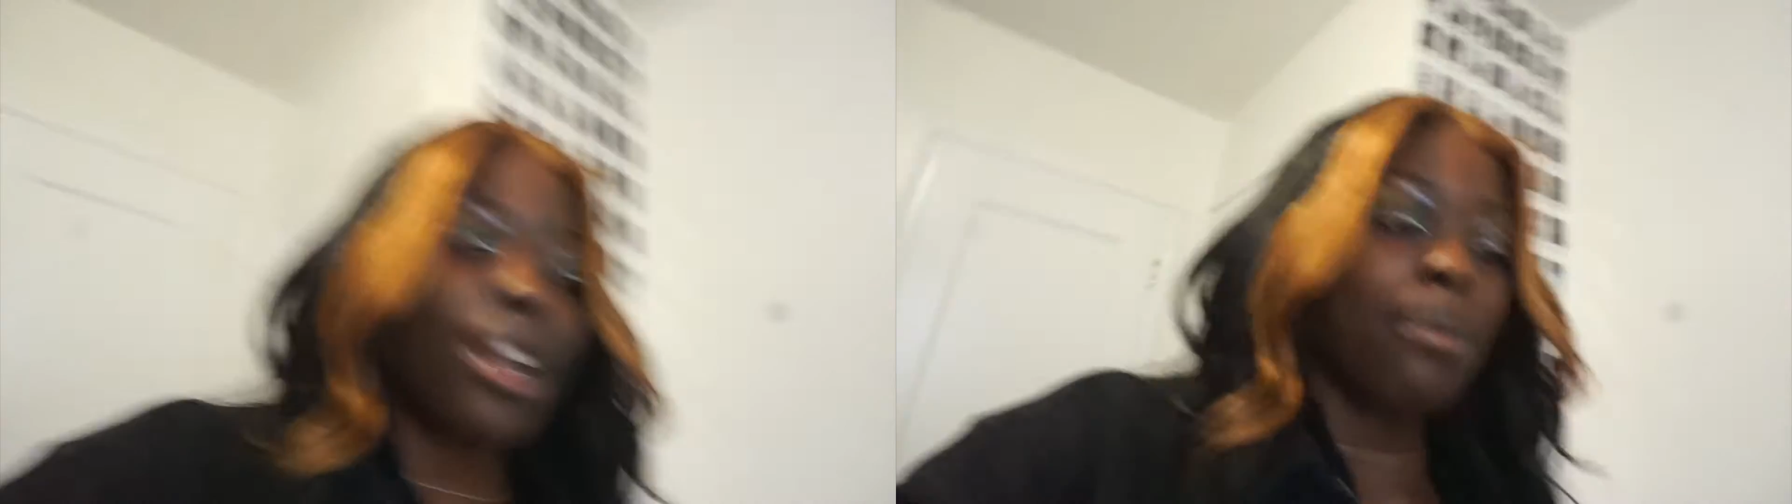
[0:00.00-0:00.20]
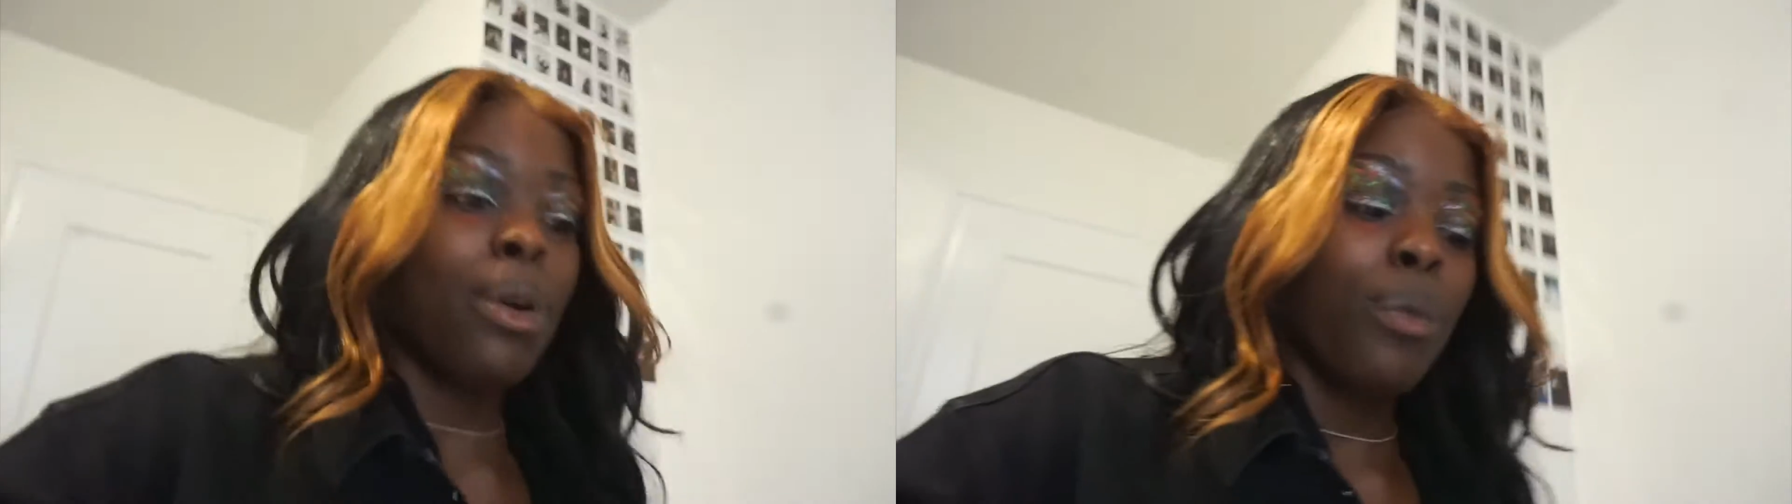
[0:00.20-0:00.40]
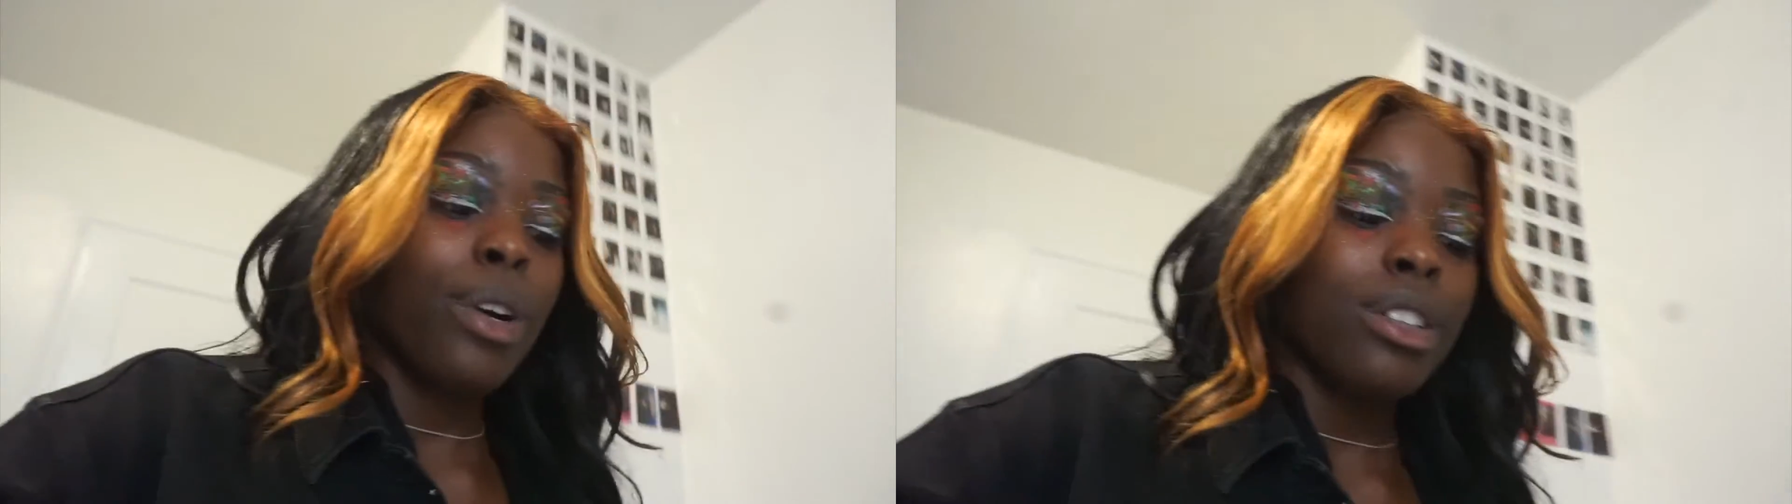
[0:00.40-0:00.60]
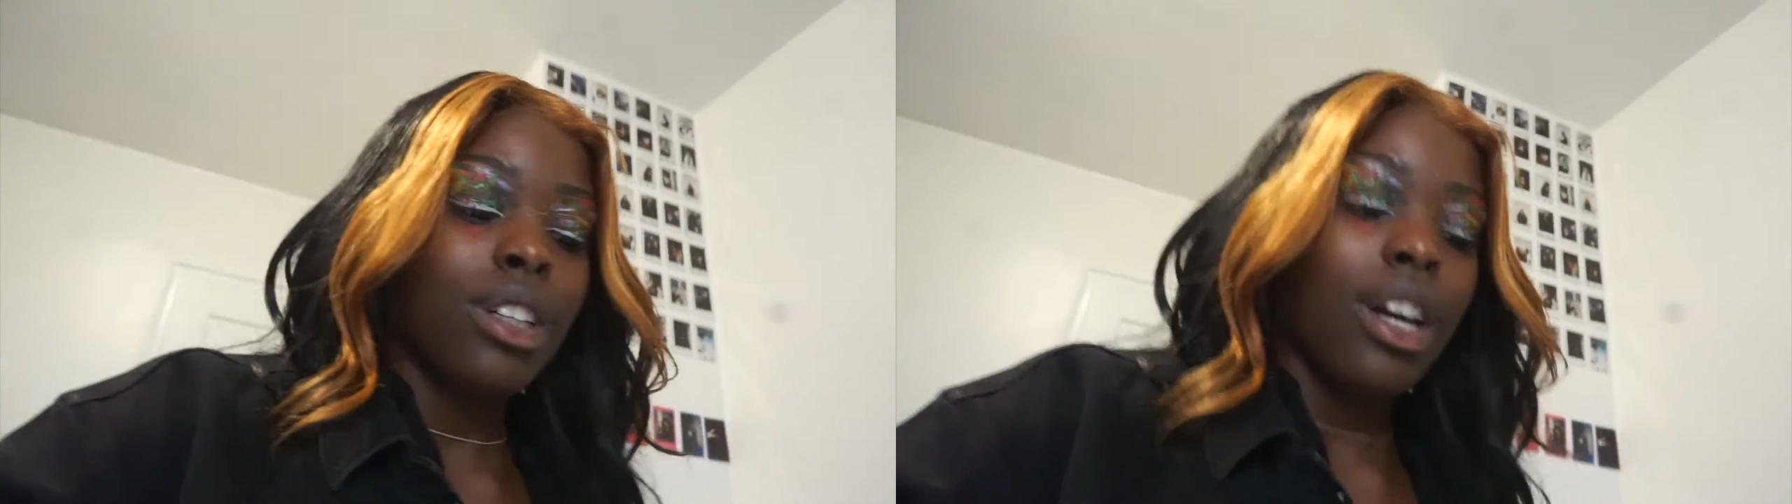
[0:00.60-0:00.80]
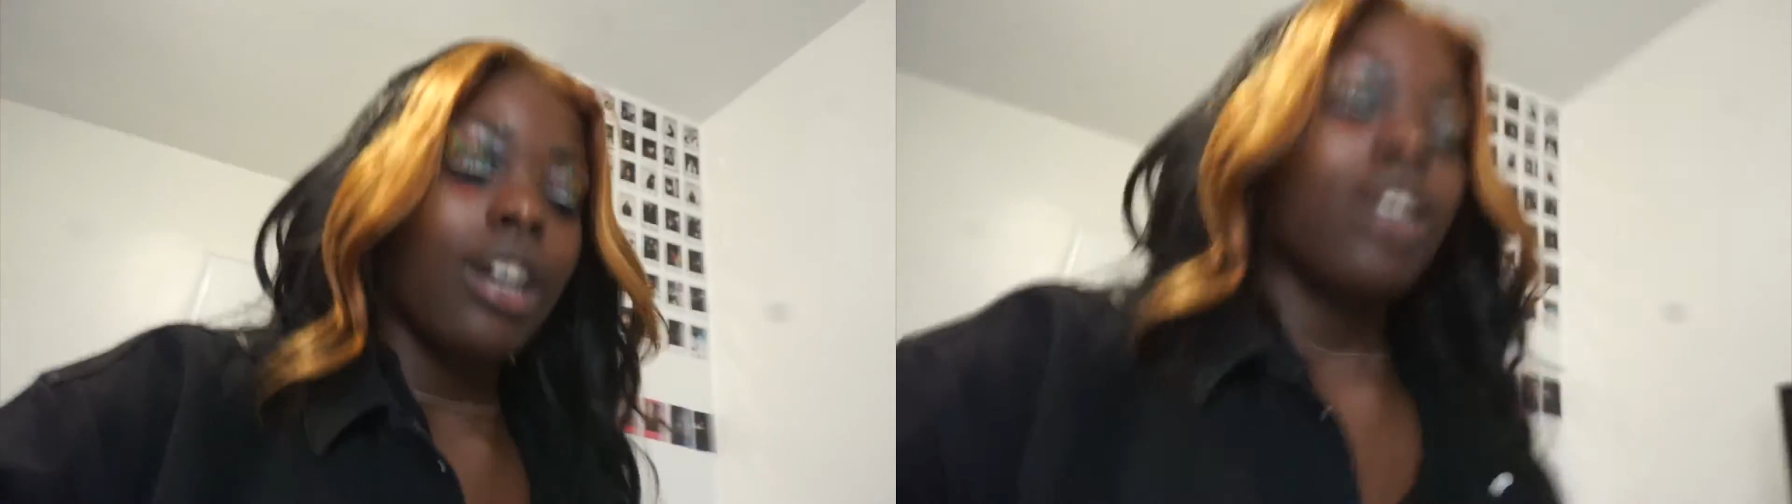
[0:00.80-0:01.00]
that I'm gonna wear
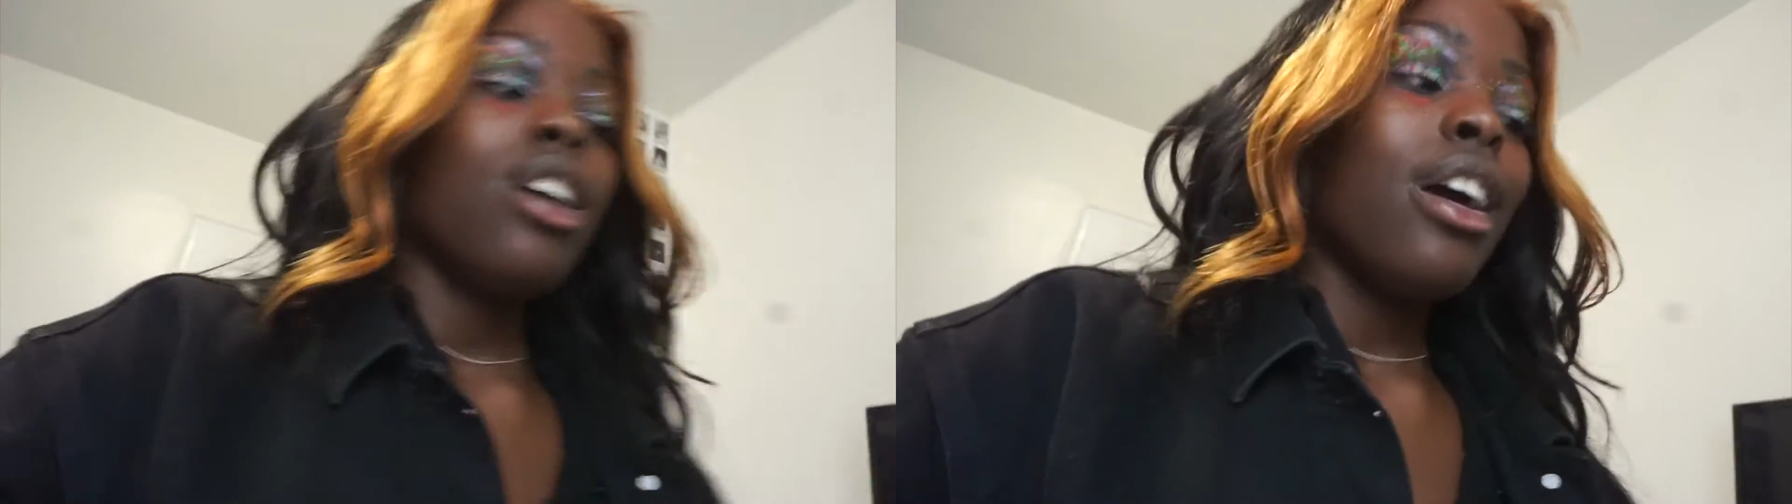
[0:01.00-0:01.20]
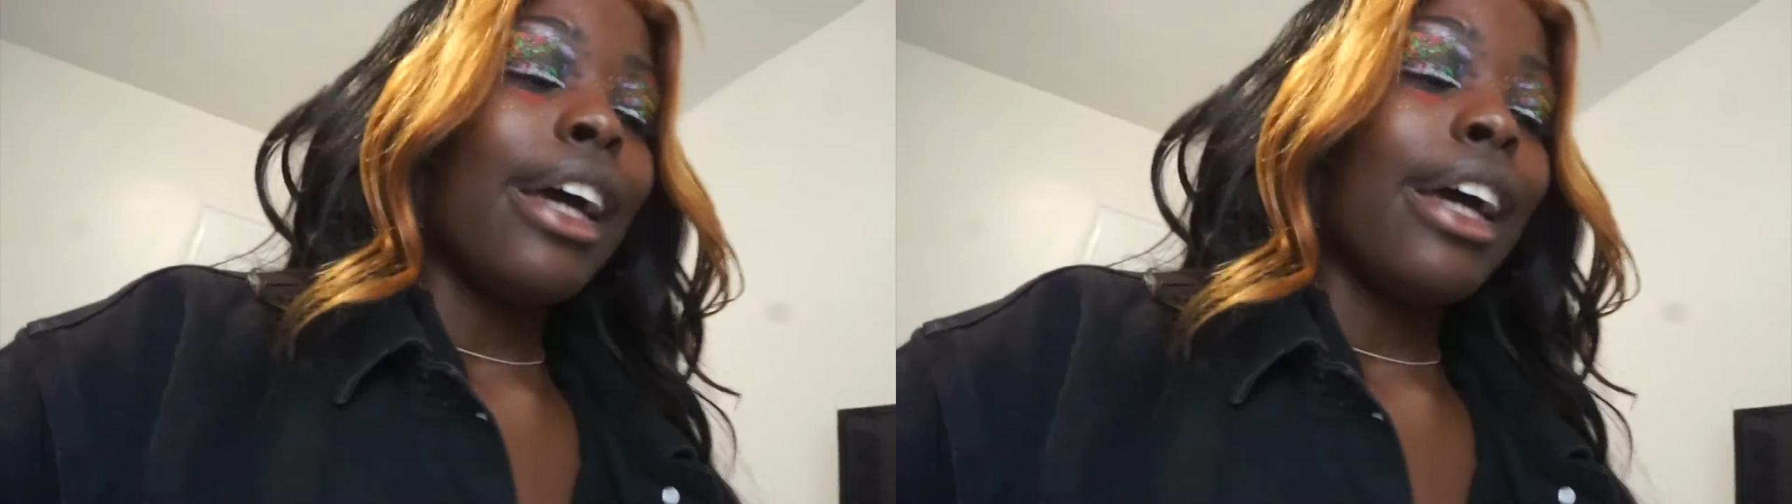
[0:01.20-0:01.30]
tonight.